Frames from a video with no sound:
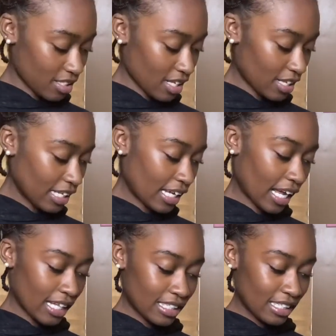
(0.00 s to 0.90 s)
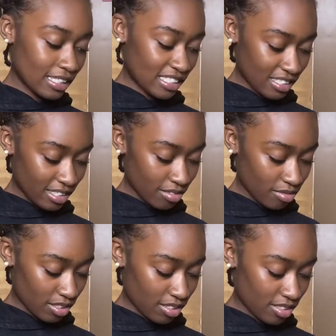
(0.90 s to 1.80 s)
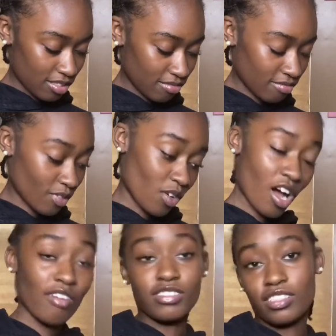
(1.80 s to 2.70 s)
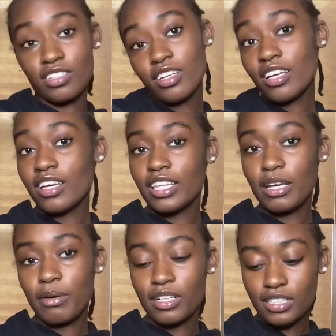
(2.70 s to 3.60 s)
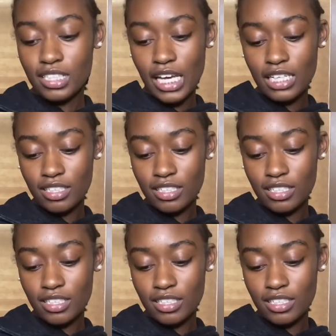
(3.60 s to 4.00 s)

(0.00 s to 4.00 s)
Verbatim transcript: I think I got these. These were, well, obviously, they were set.